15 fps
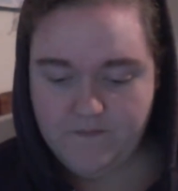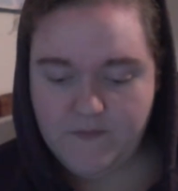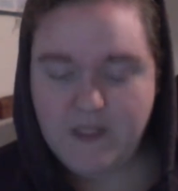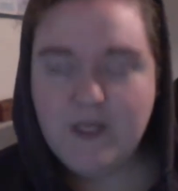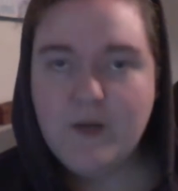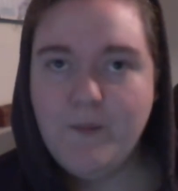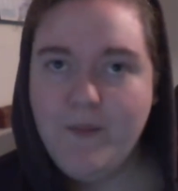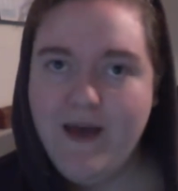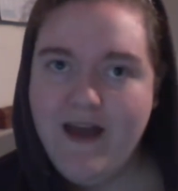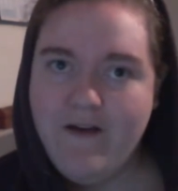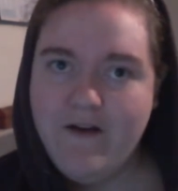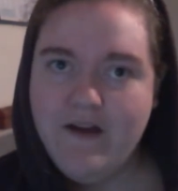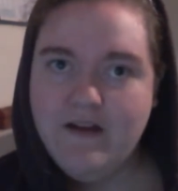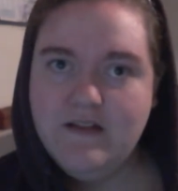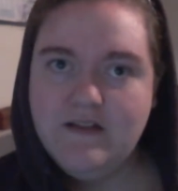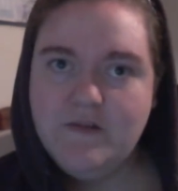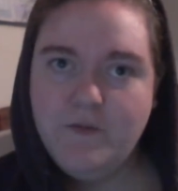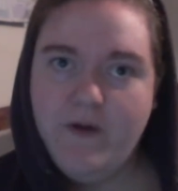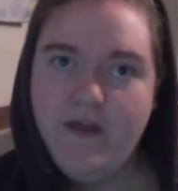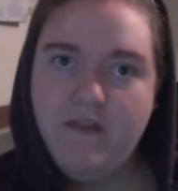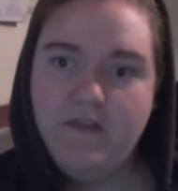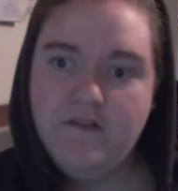compare it
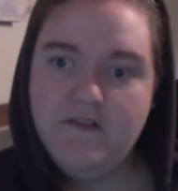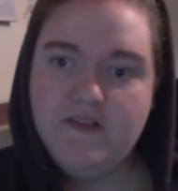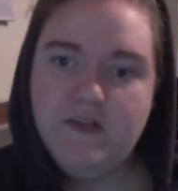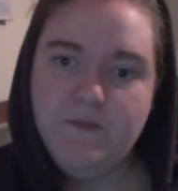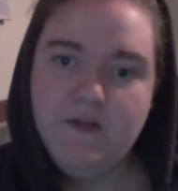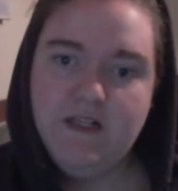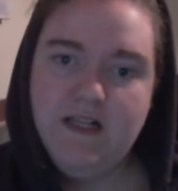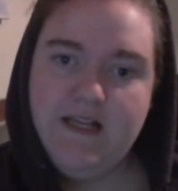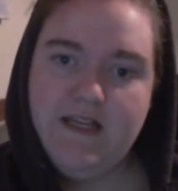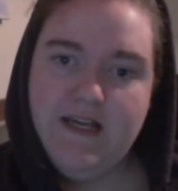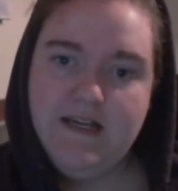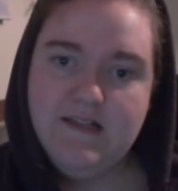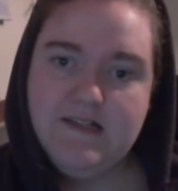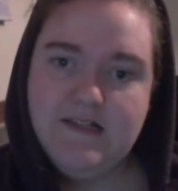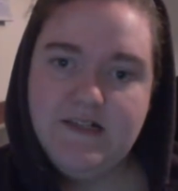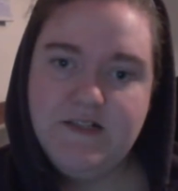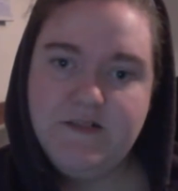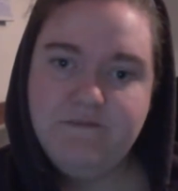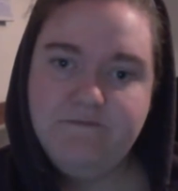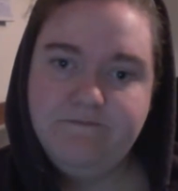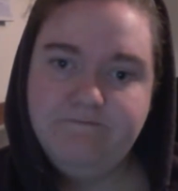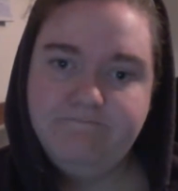with something like this.
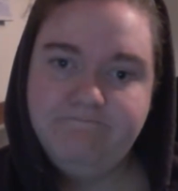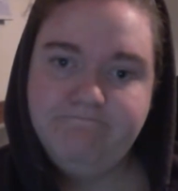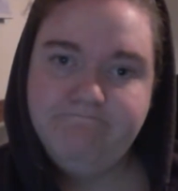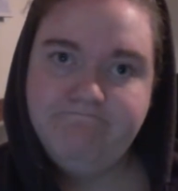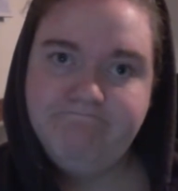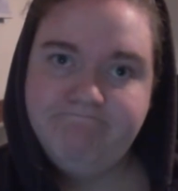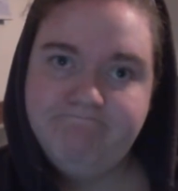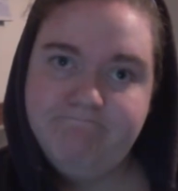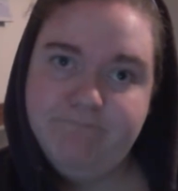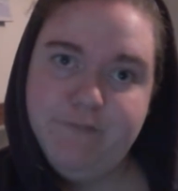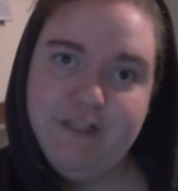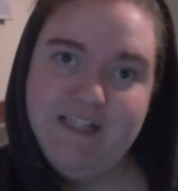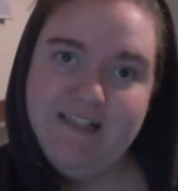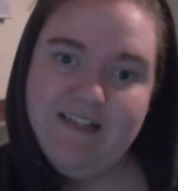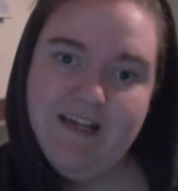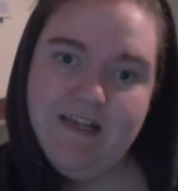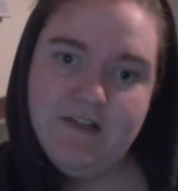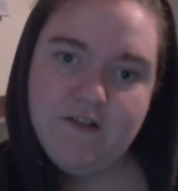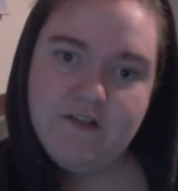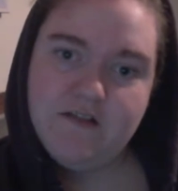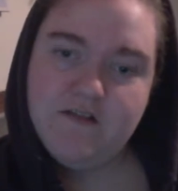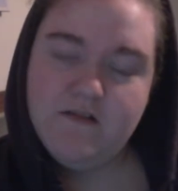But
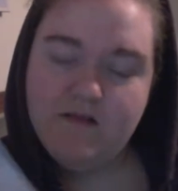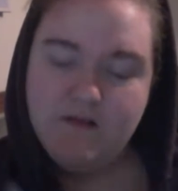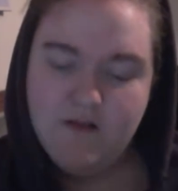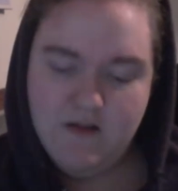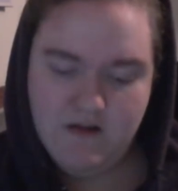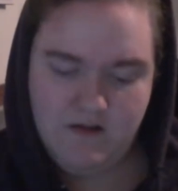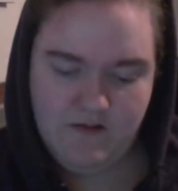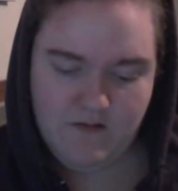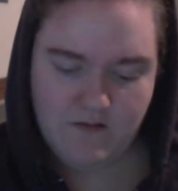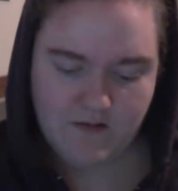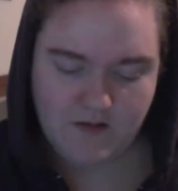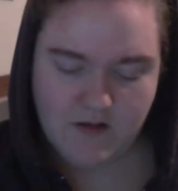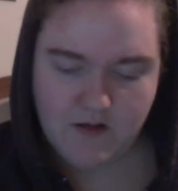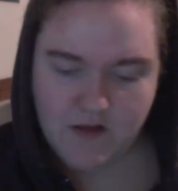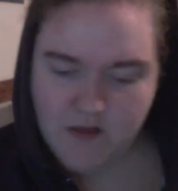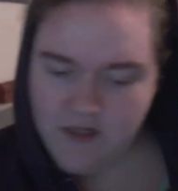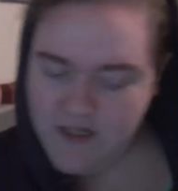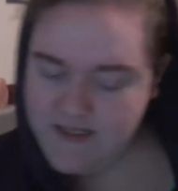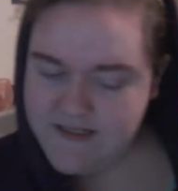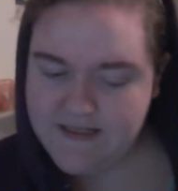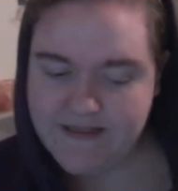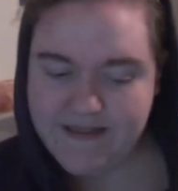it's
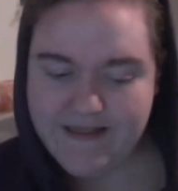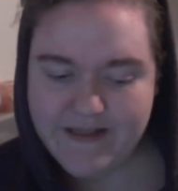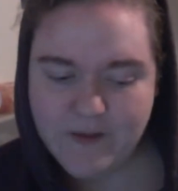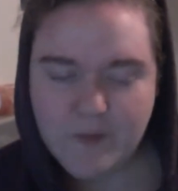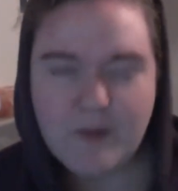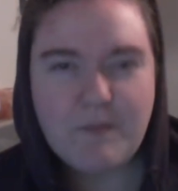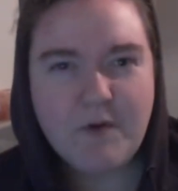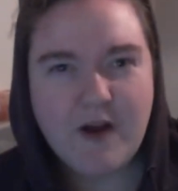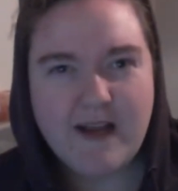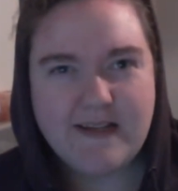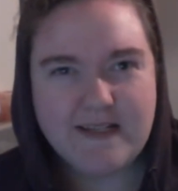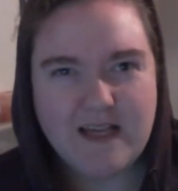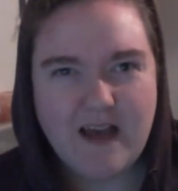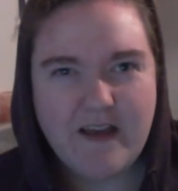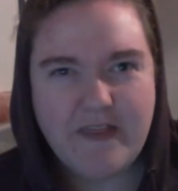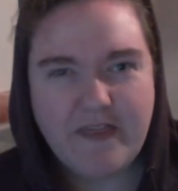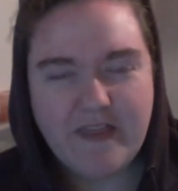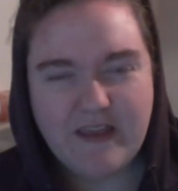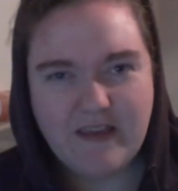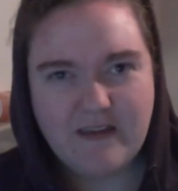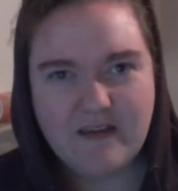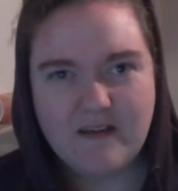a little bit brighter. I
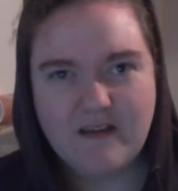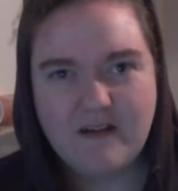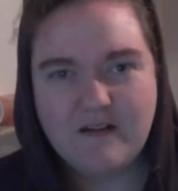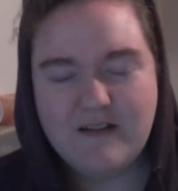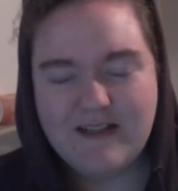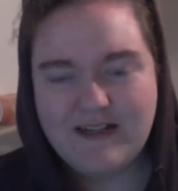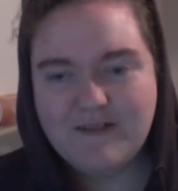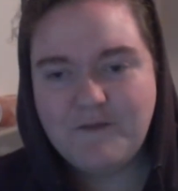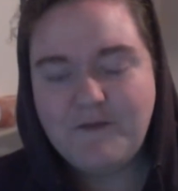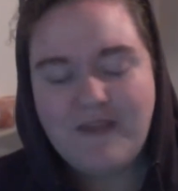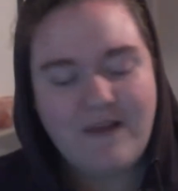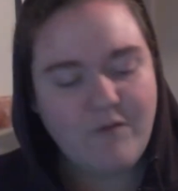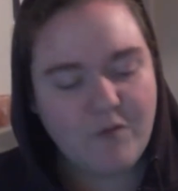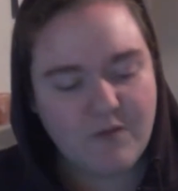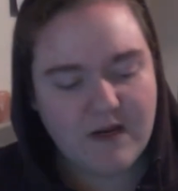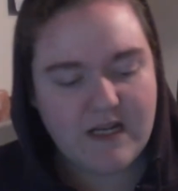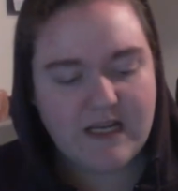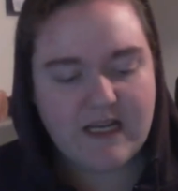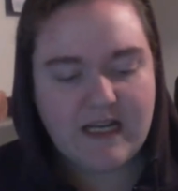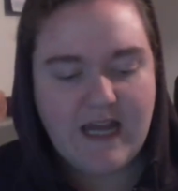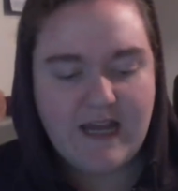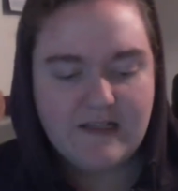think I've never really
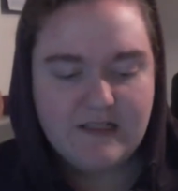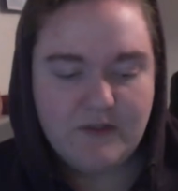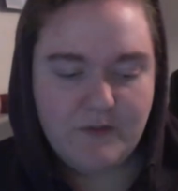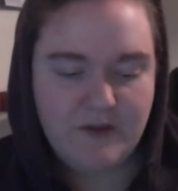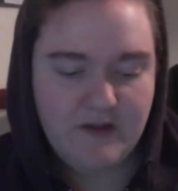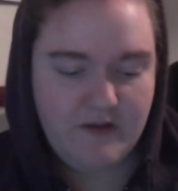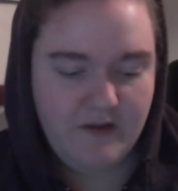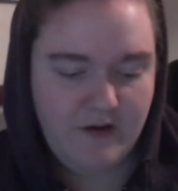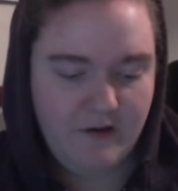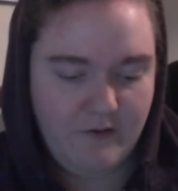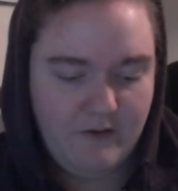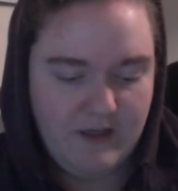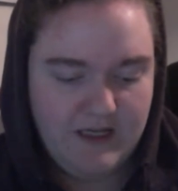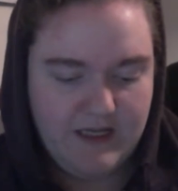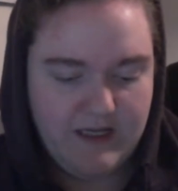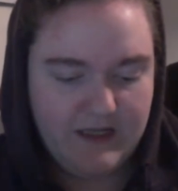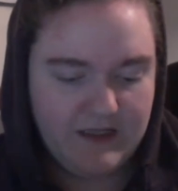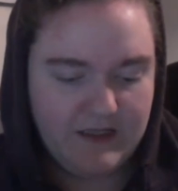connected with it though. Like,